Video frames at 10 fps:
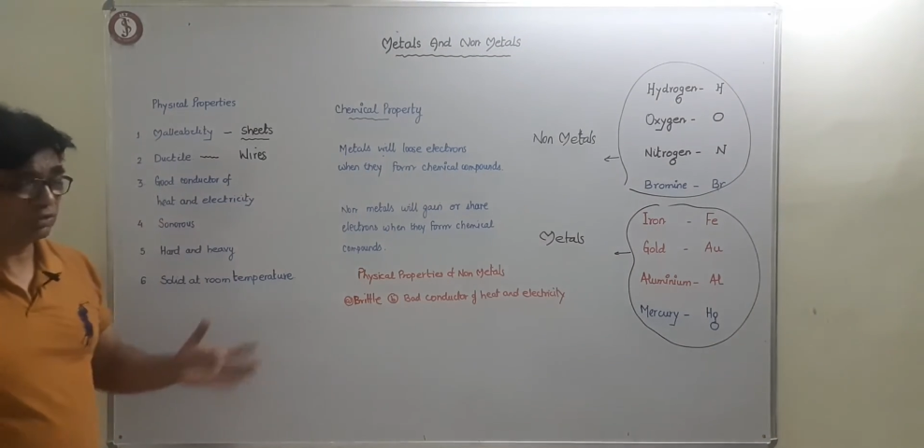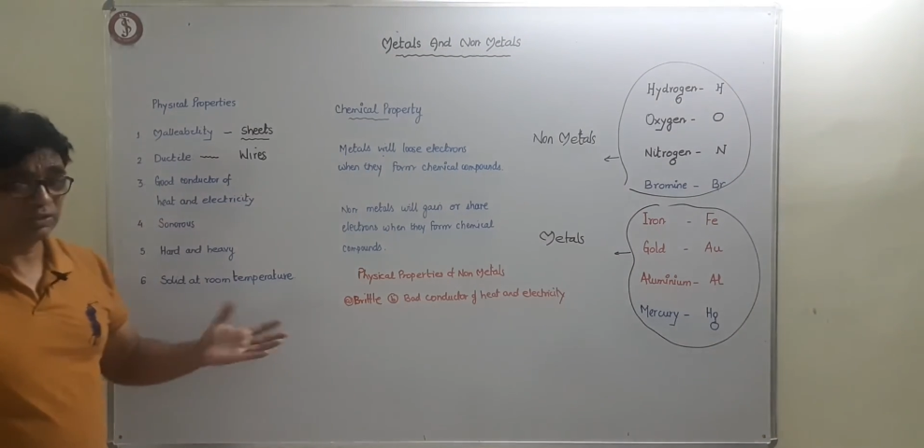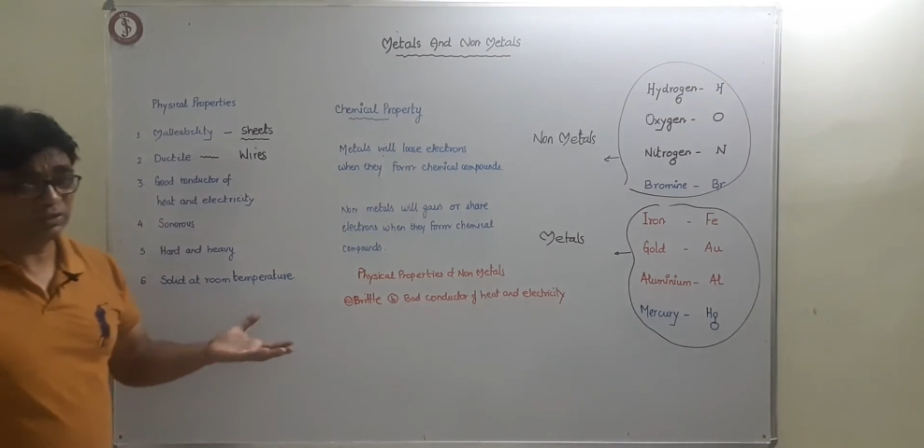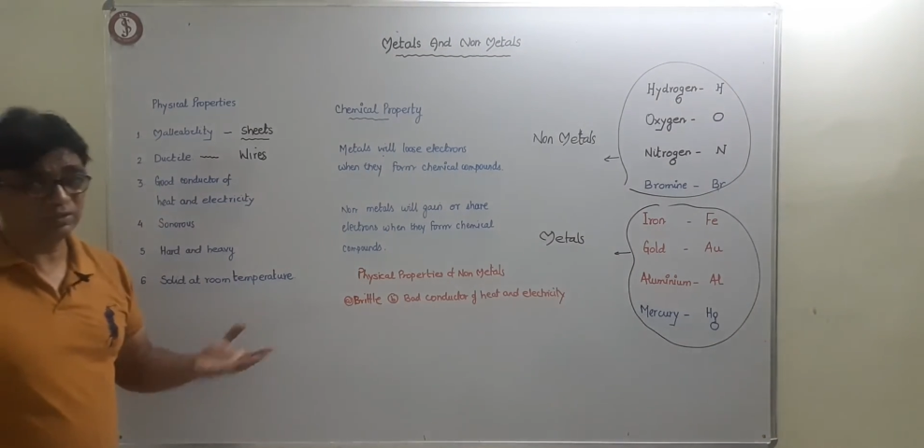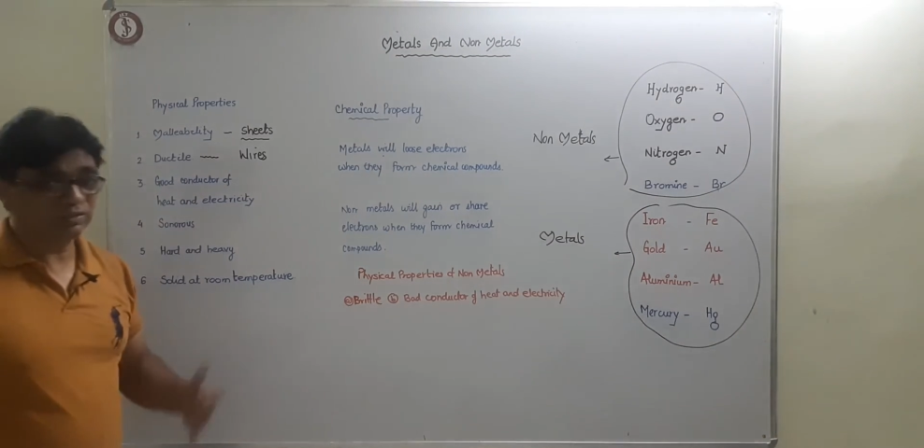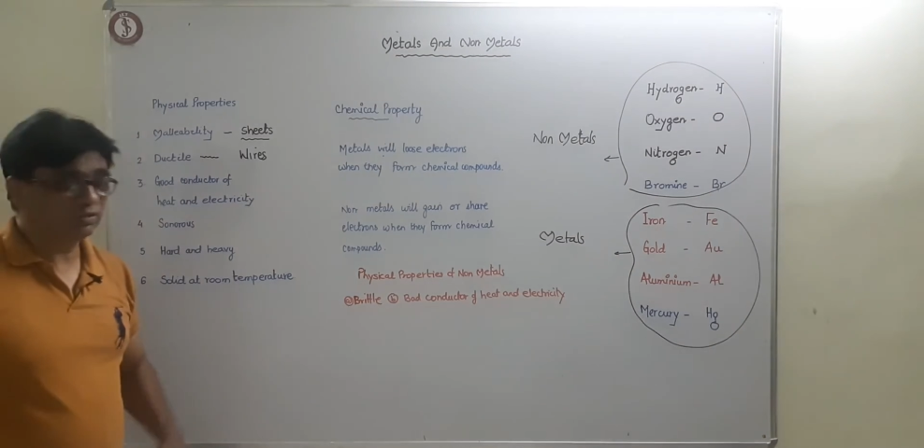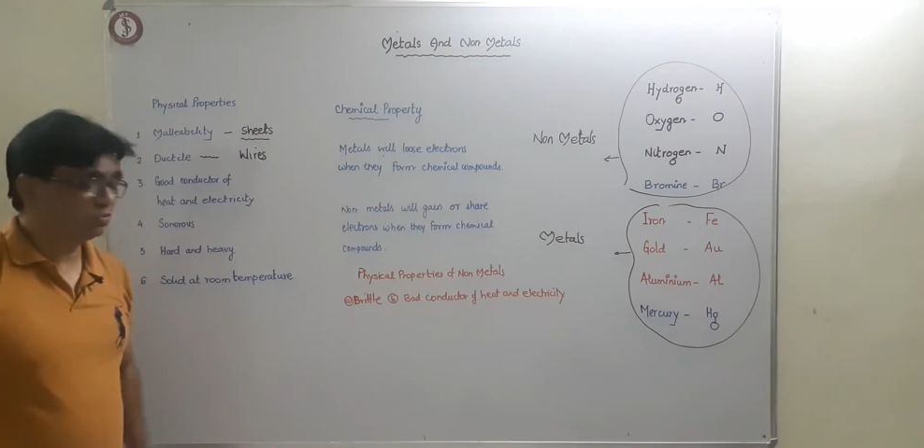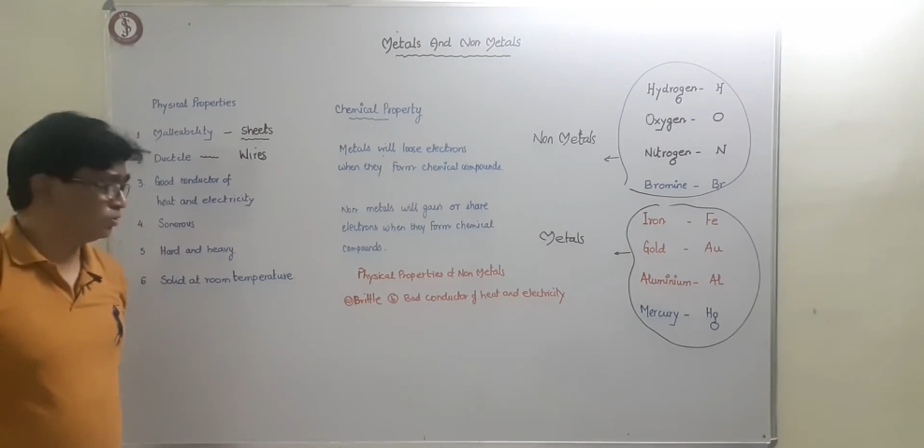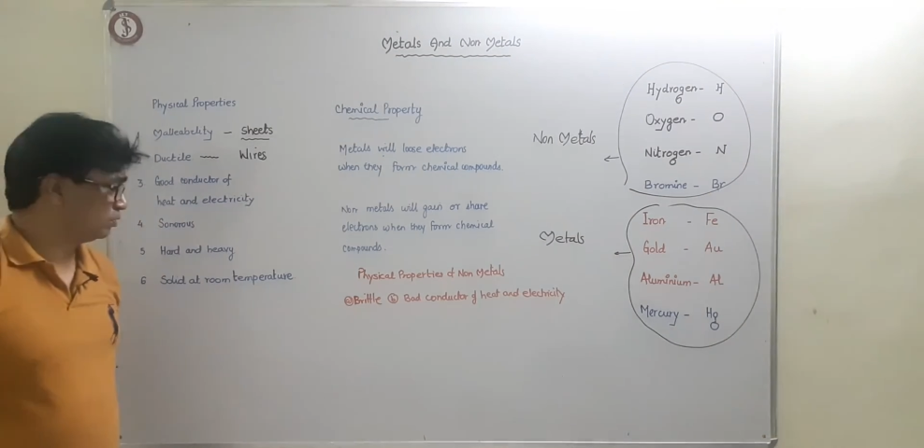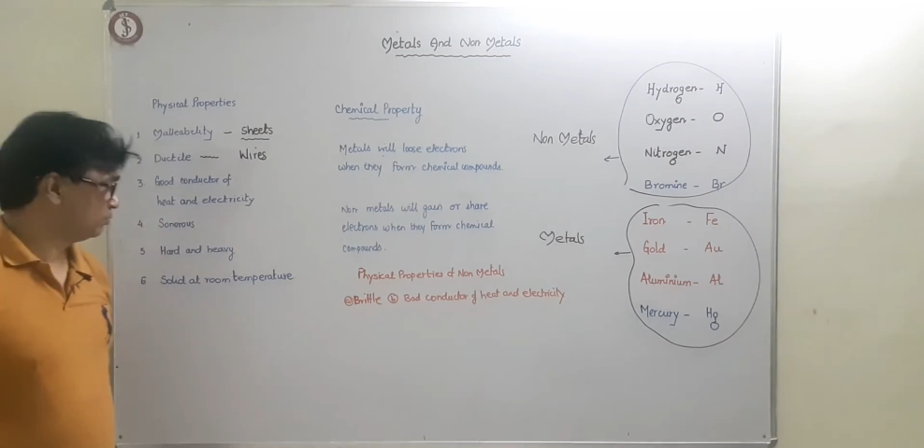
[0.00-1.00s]
they hit they do
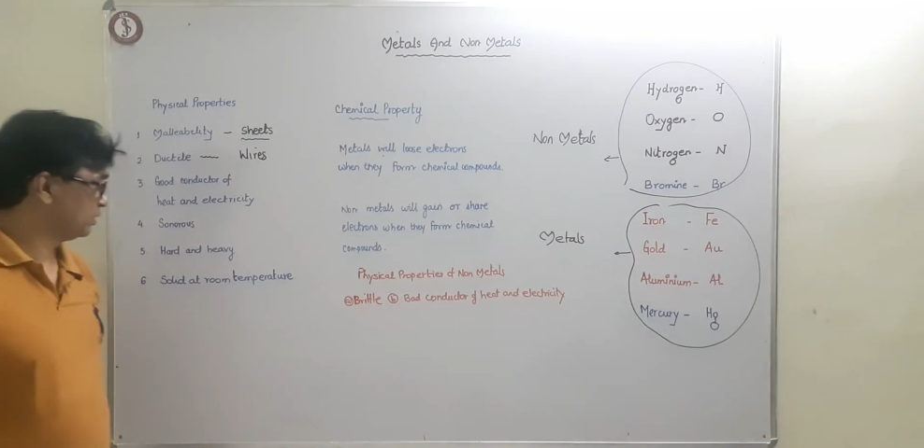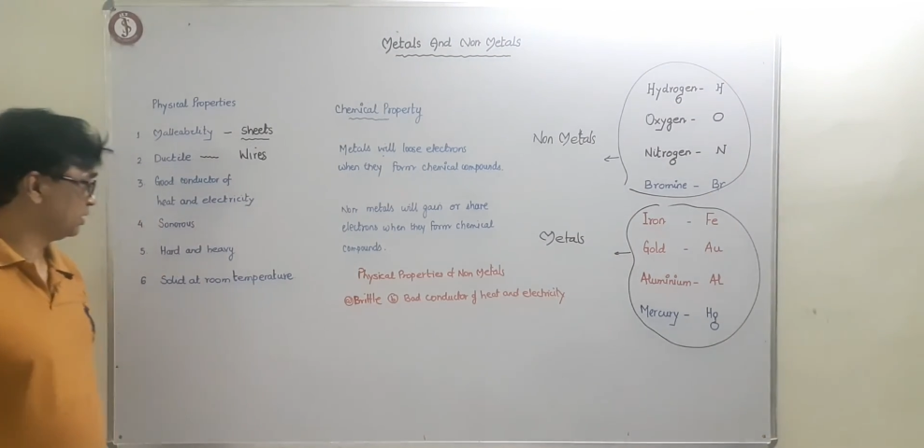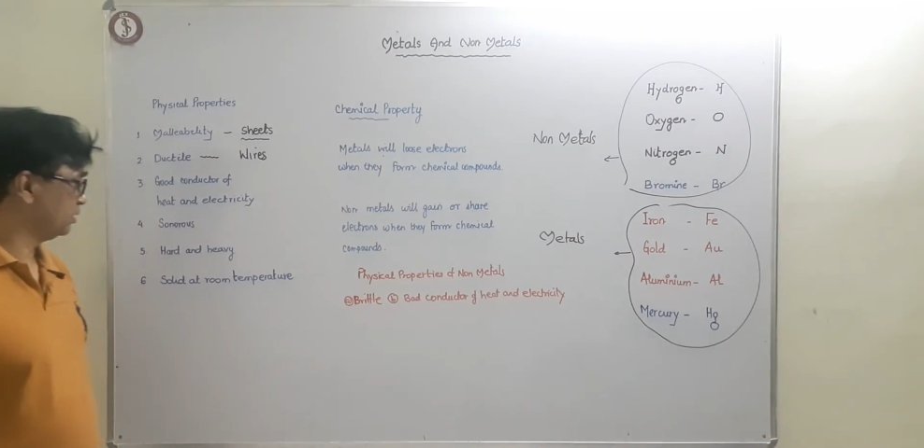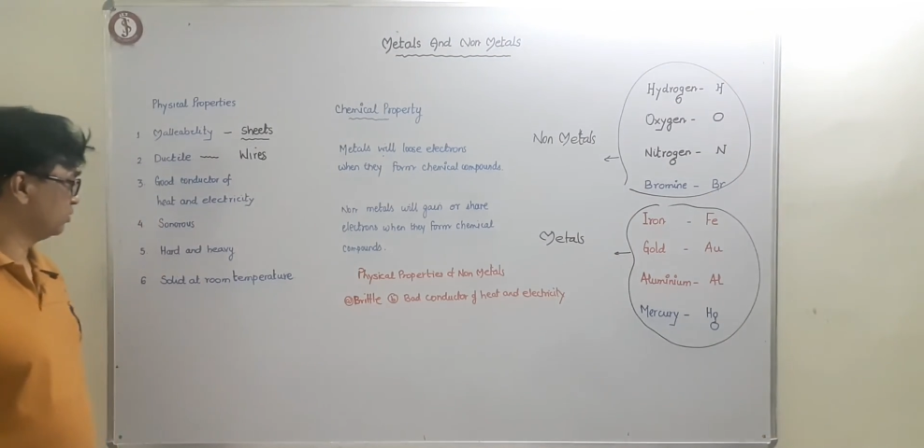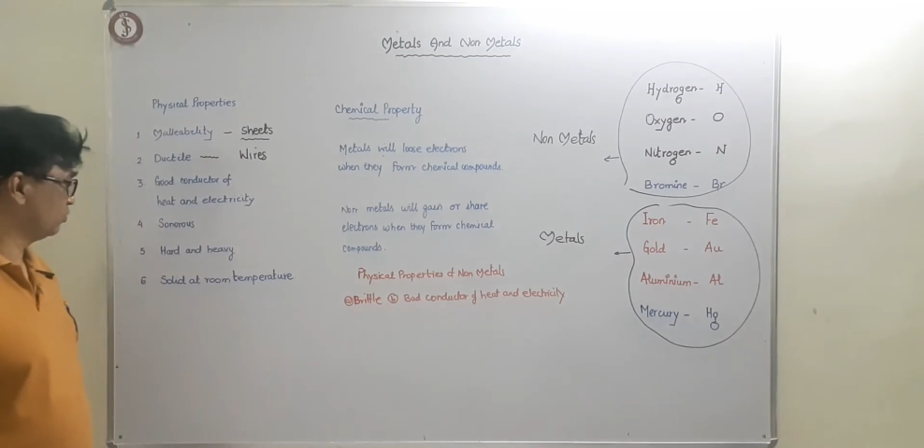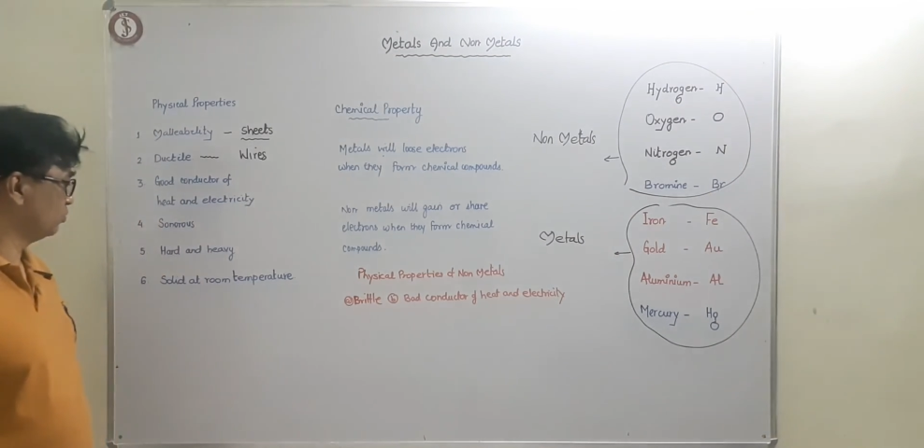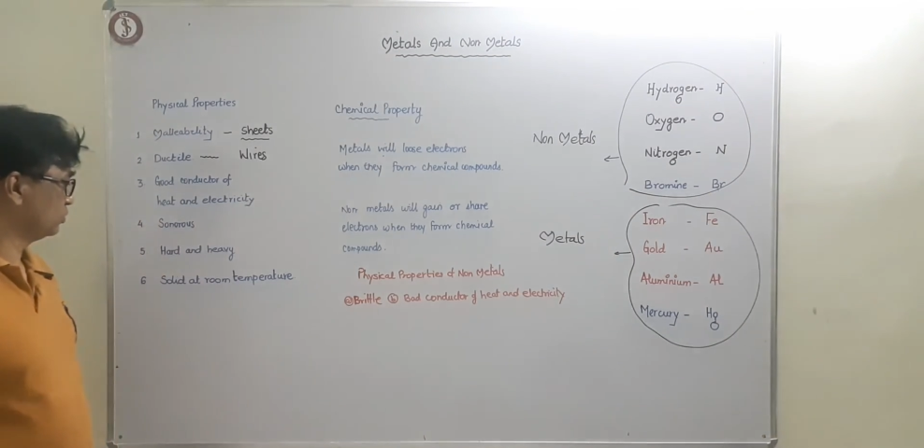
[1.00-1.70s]
not make any good